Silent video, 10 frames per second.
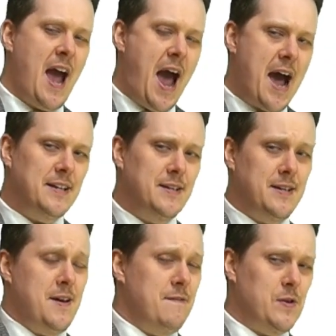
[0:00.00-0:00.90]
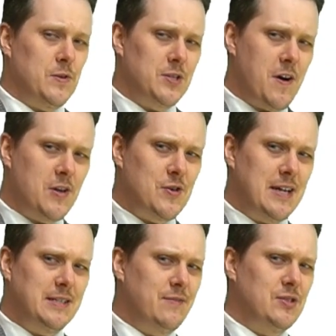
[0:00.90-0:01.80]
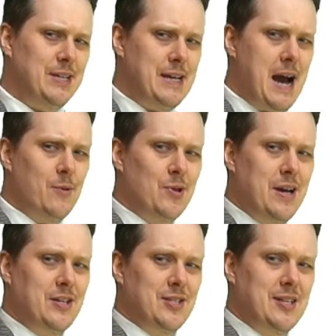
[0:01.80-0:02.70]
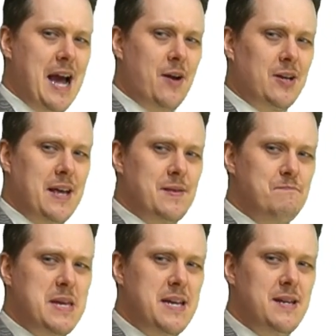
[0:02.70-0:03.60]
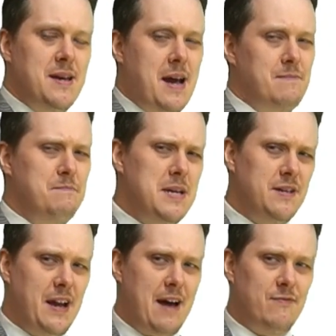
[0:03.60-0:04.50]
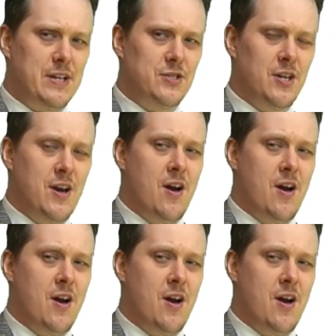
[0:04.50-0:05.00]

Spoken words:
And for your starter activity, I would like you to calculate the mean and median average